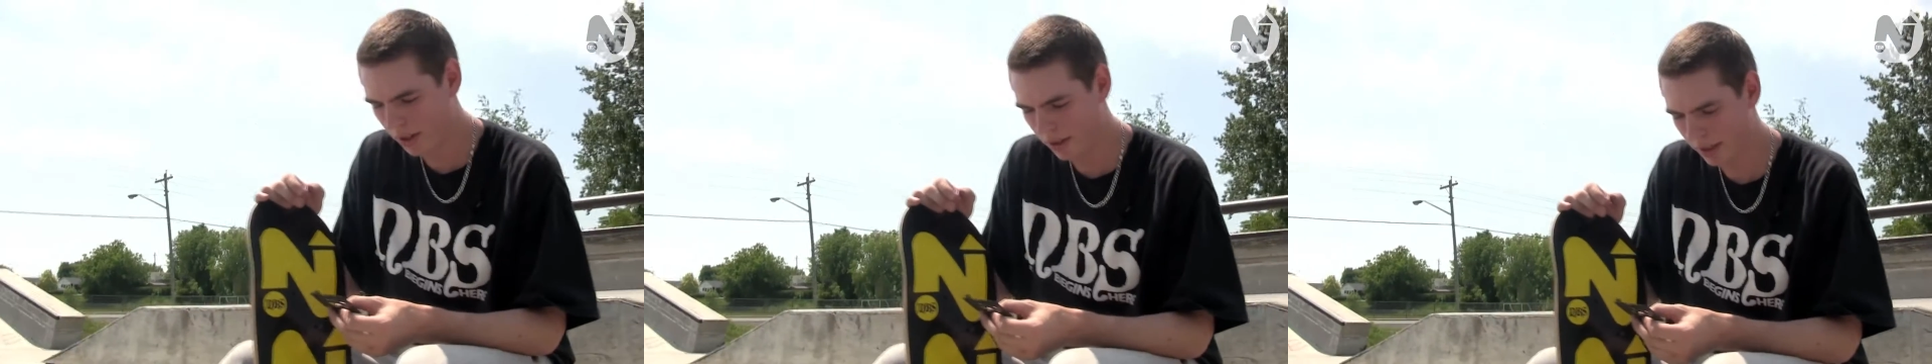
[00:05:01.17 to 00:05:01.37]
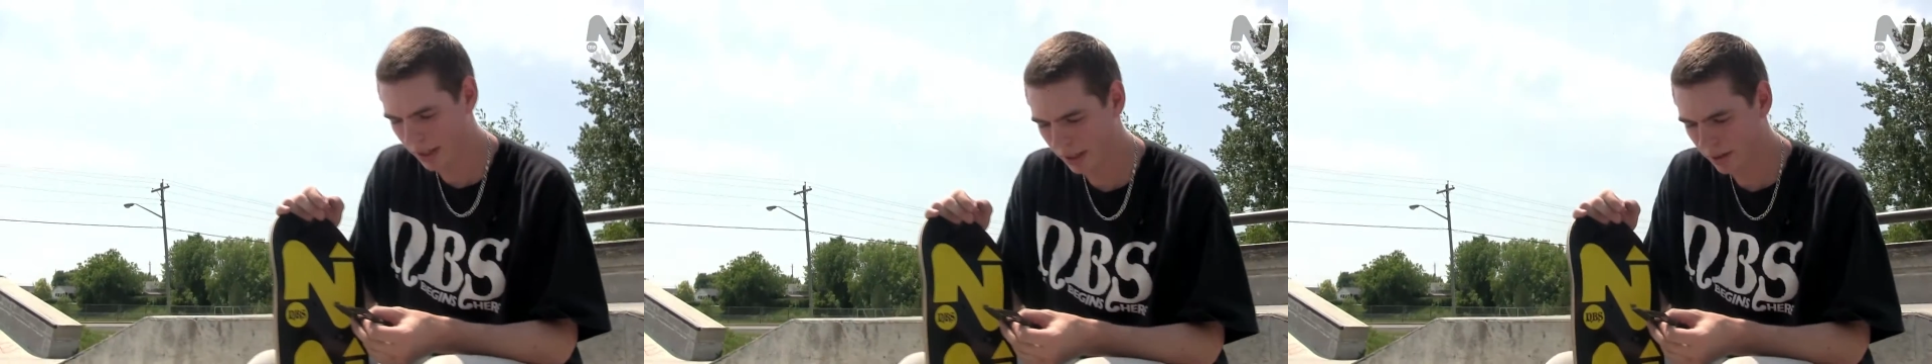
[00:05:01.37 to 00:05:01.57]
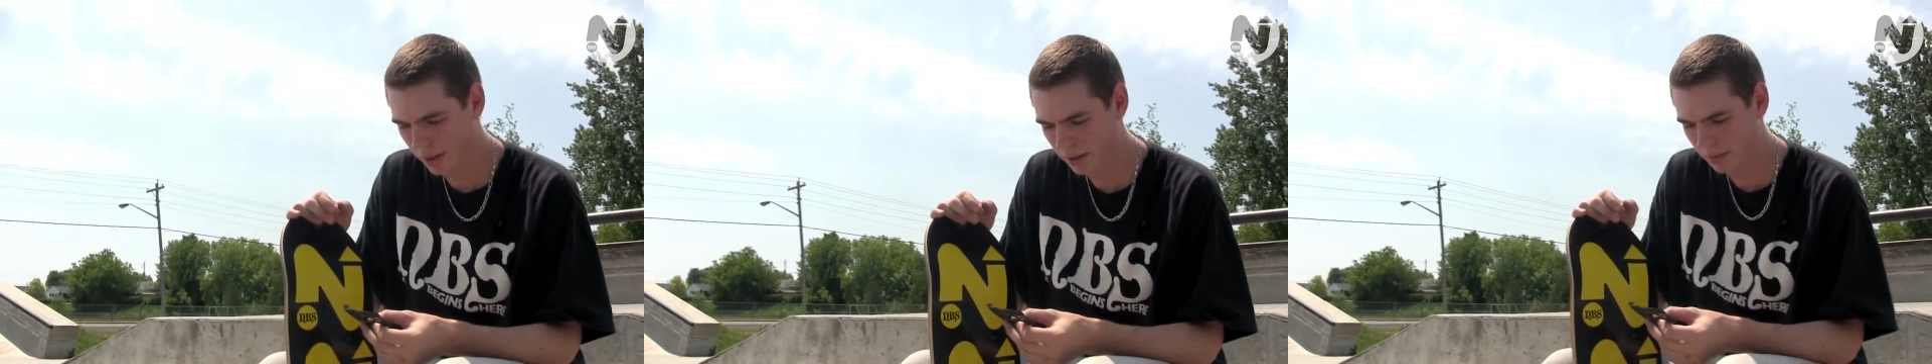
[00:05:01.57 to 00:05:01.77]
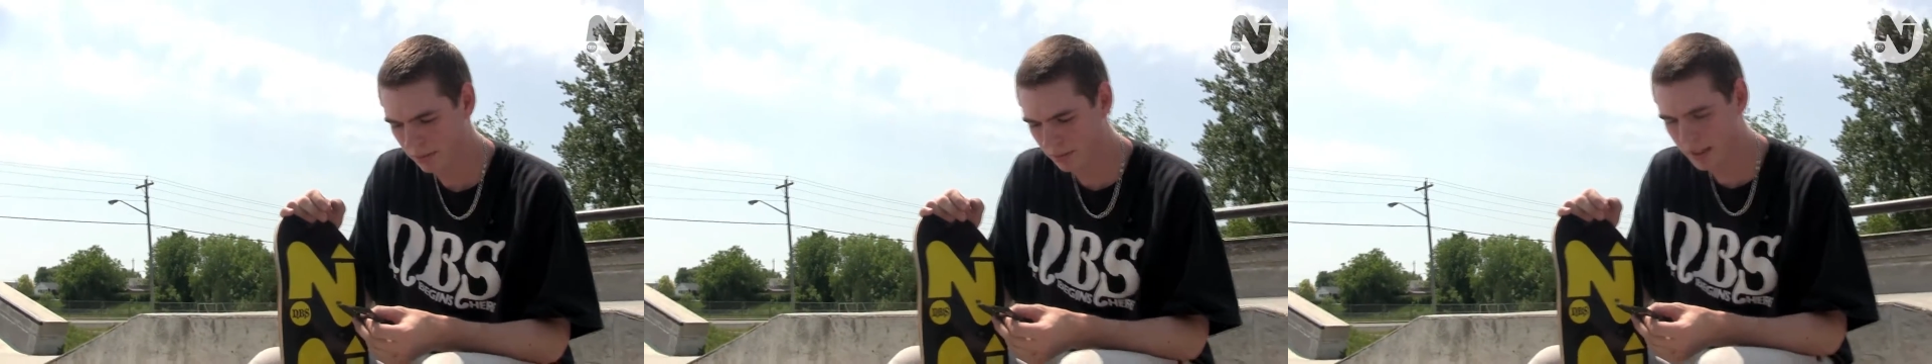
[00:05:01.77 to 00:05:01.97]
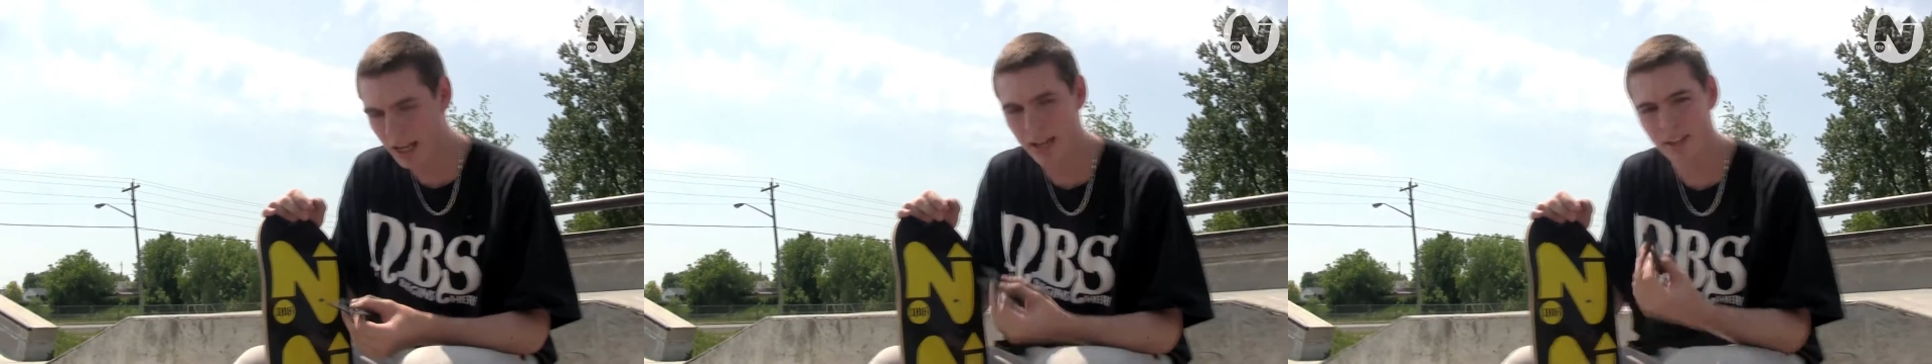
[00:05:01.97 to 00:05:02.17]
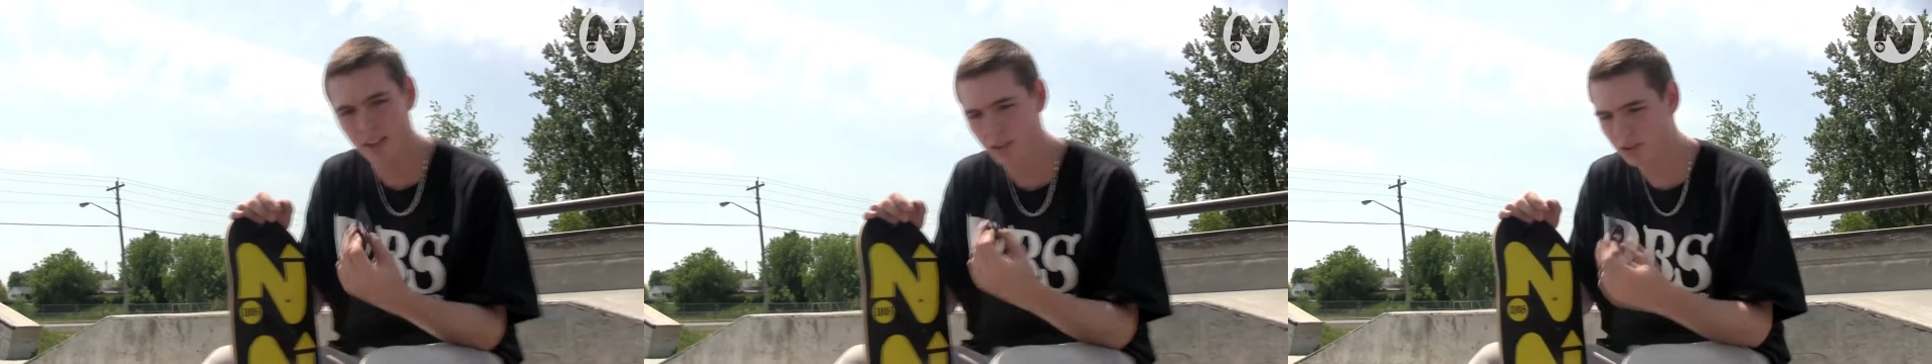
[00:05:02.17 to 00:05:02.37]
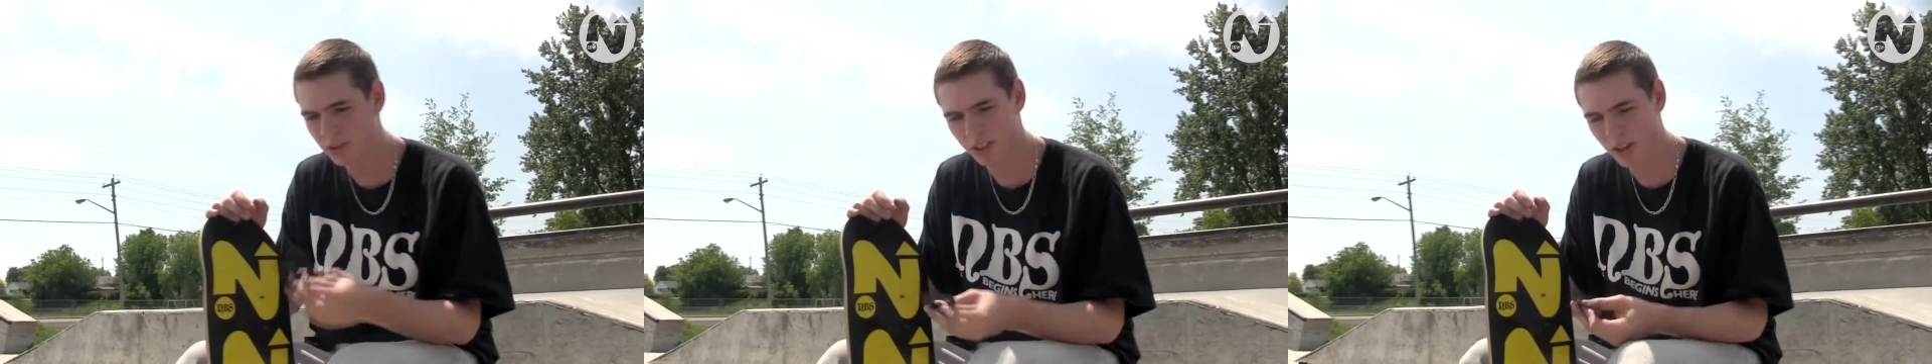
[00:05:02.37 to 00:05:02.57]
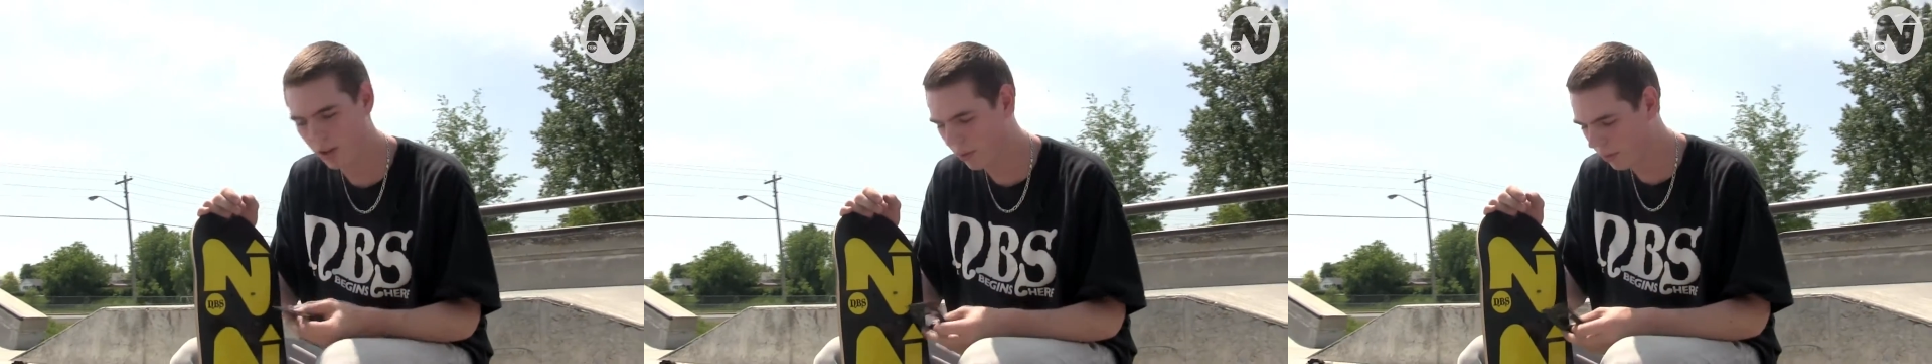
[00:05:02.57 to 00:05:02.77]
like 10 years
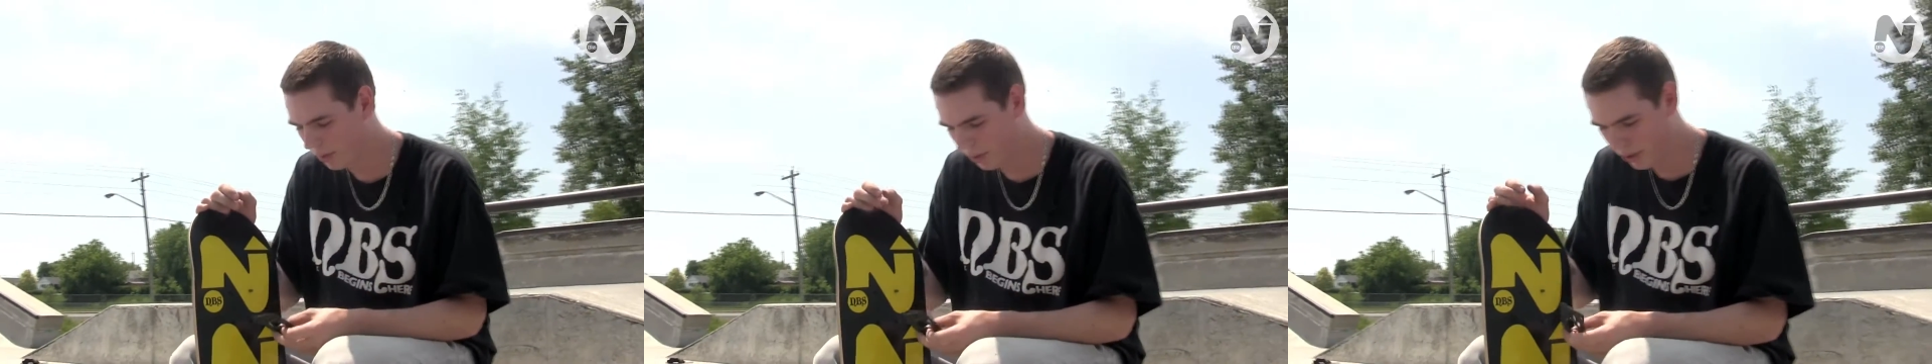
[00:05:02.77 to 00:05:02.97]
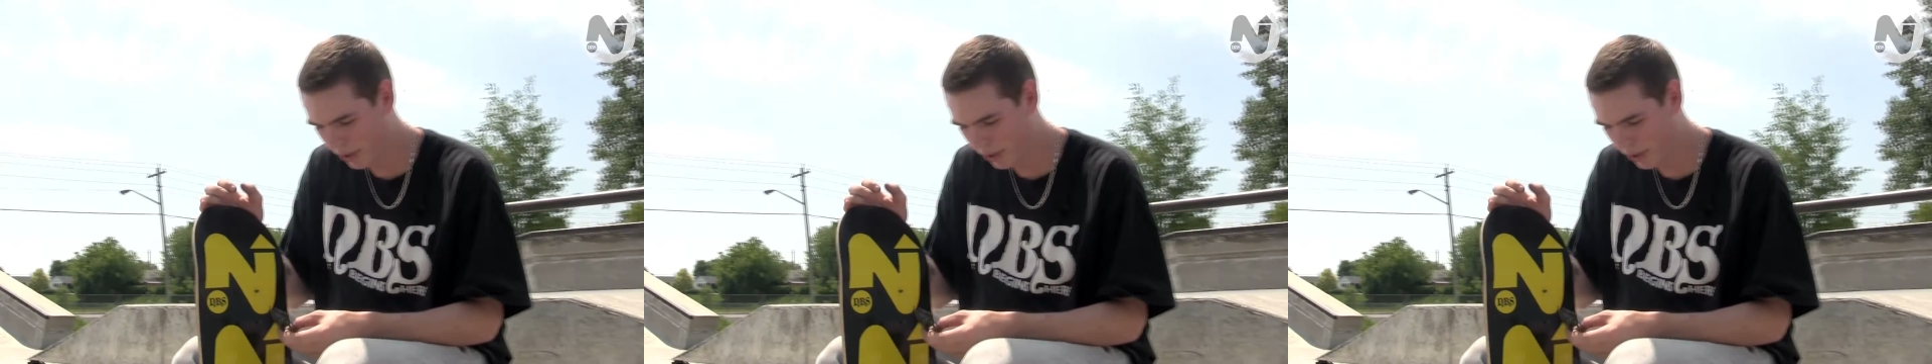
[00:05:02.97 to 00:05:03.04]
ago.